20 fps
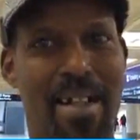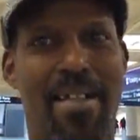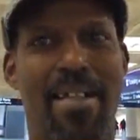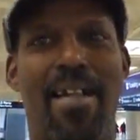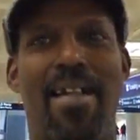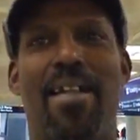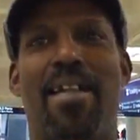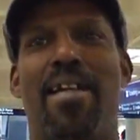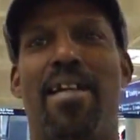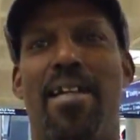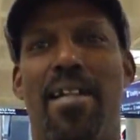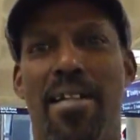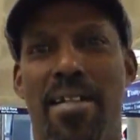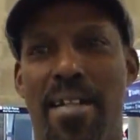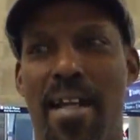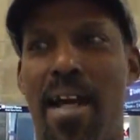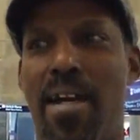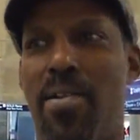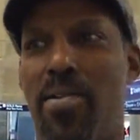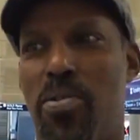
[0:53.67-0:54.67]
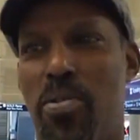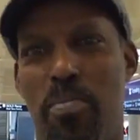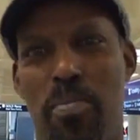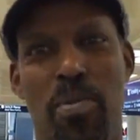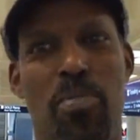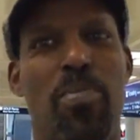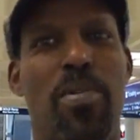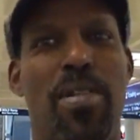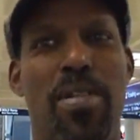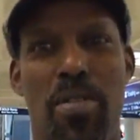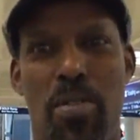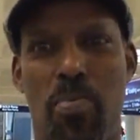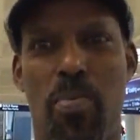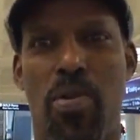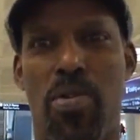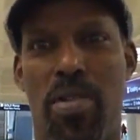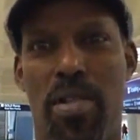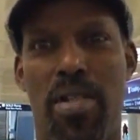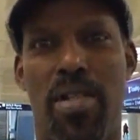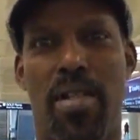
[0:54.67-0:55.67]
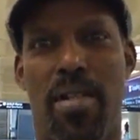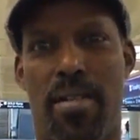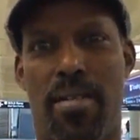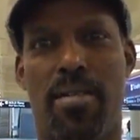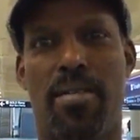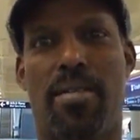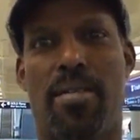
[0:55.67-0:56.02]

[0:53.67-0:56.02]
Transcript: Then he decided to give me this position.